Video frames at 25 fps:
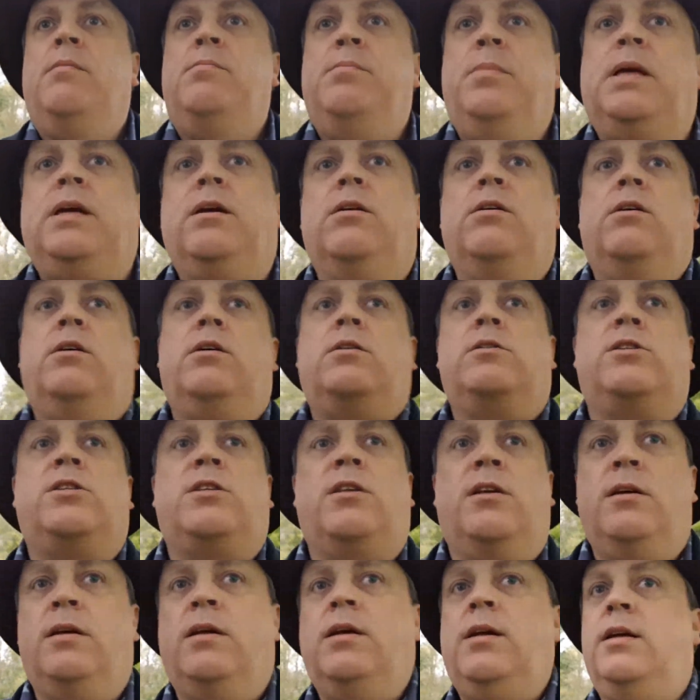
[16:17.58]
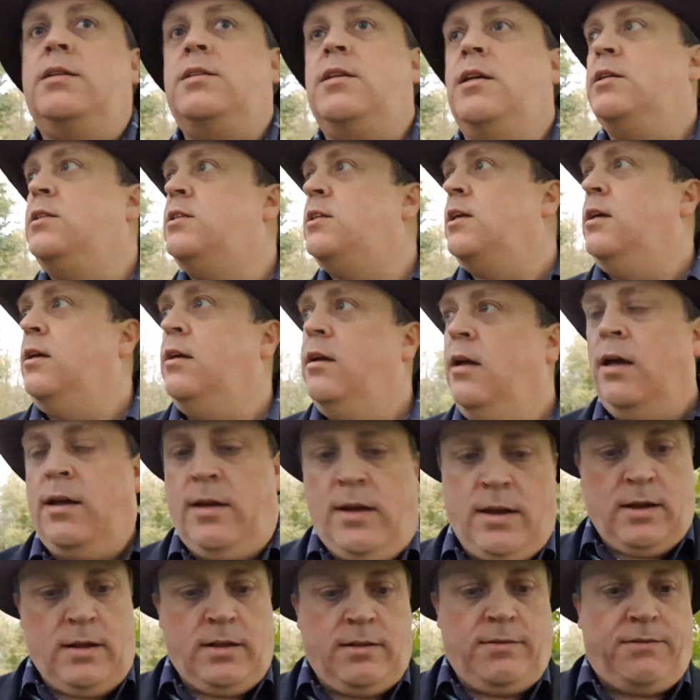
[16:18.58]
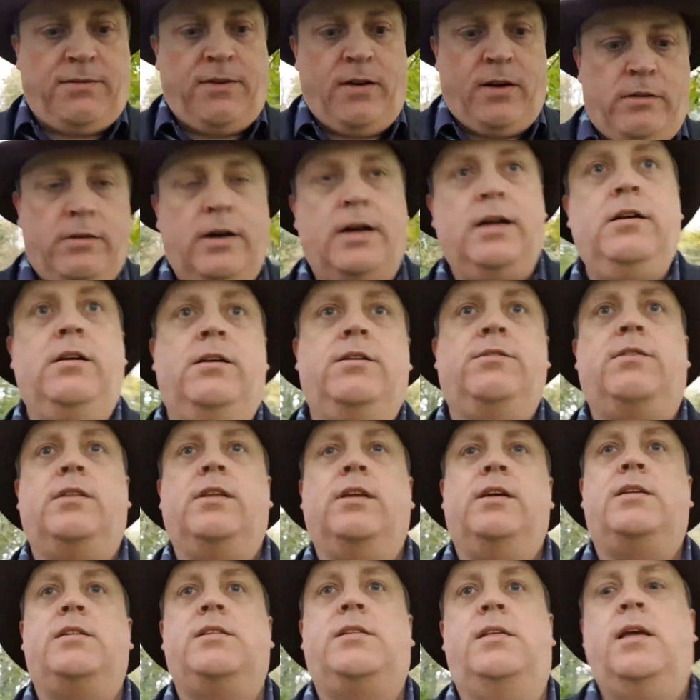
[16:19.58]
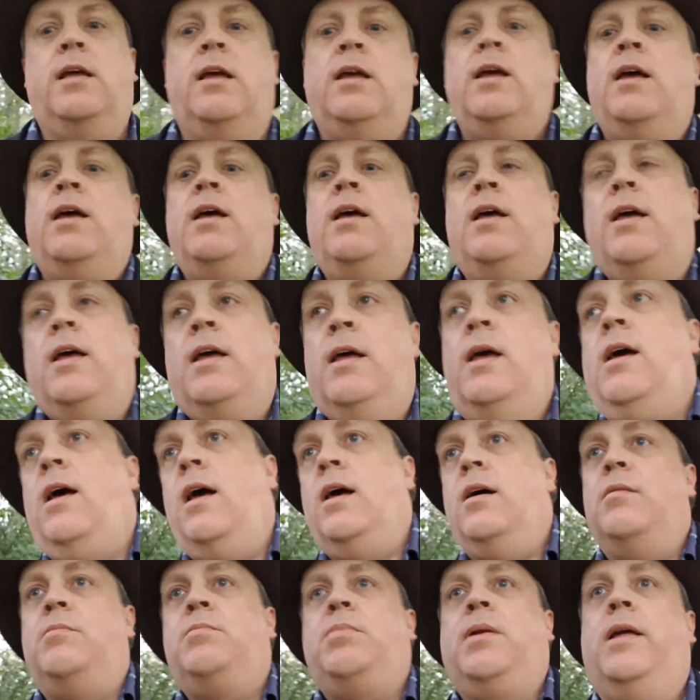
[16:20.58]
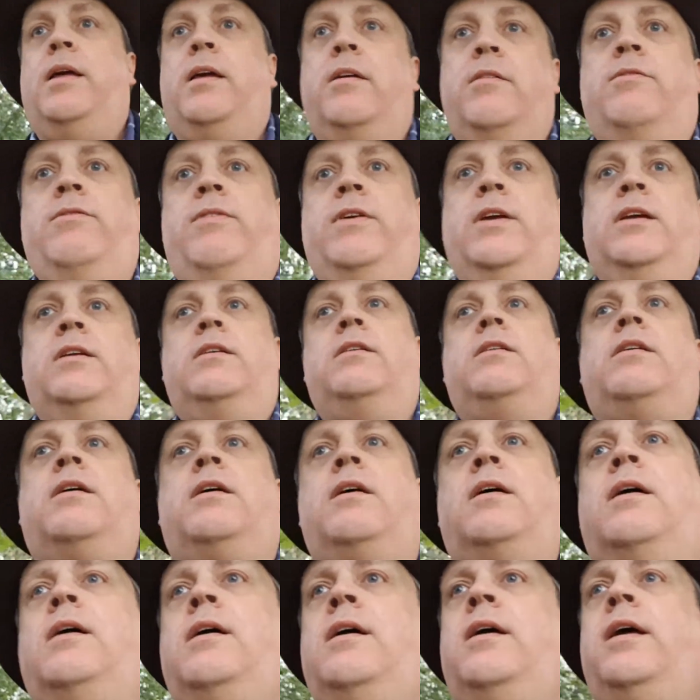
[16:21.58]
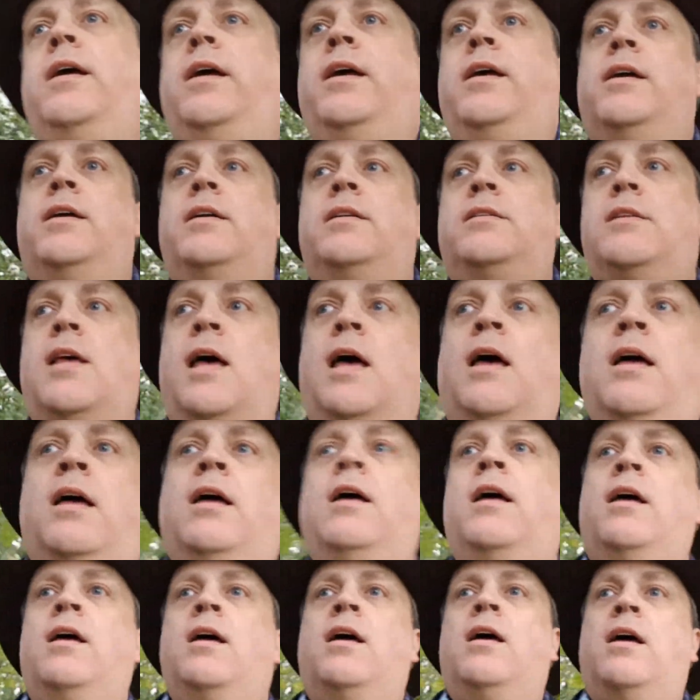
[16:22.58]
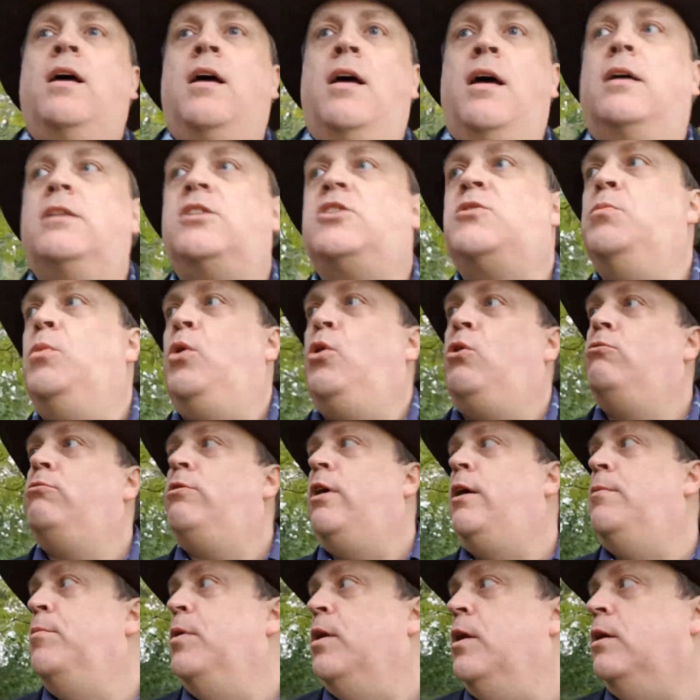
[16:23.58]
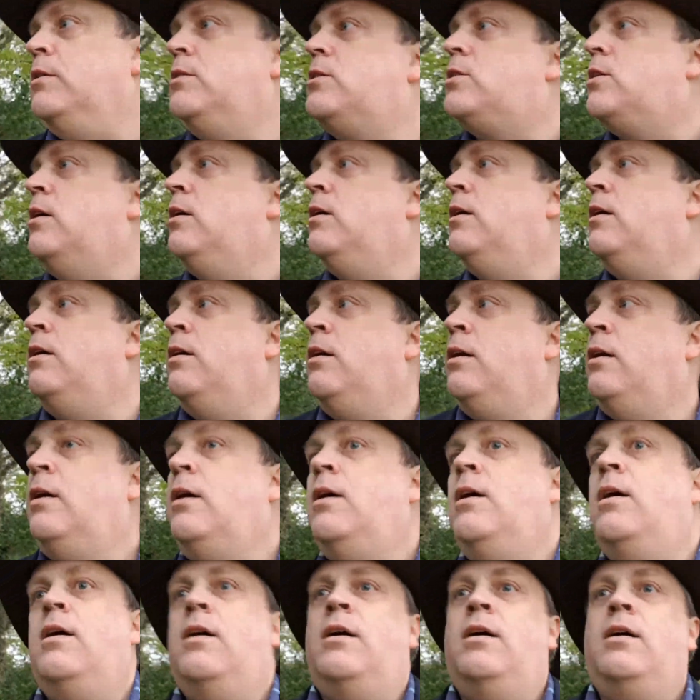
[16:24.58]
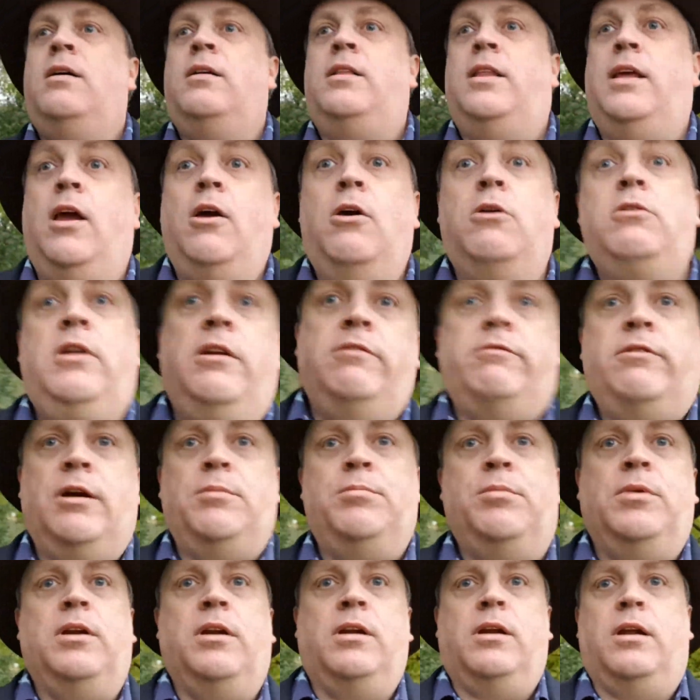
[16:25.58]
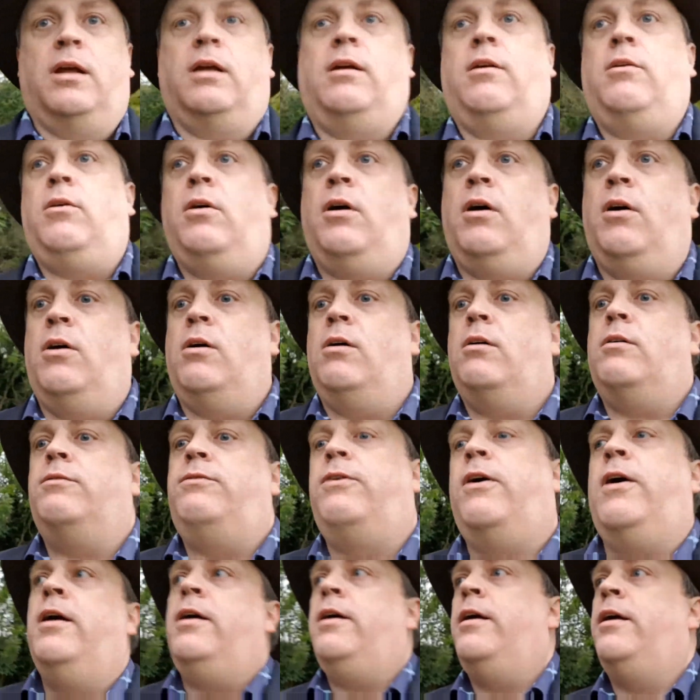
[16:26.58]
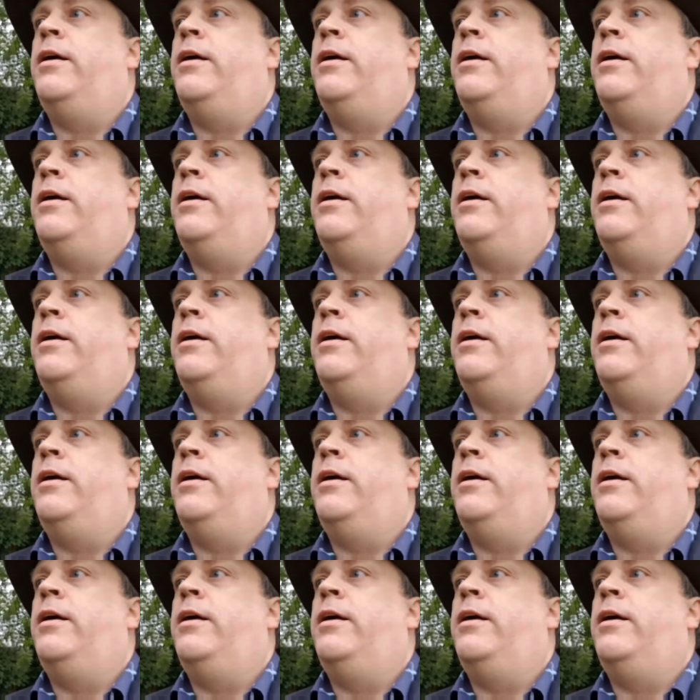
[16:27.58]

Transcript: because as I say, at the far end of this uh, playing field is a small remnant, the only remnant now of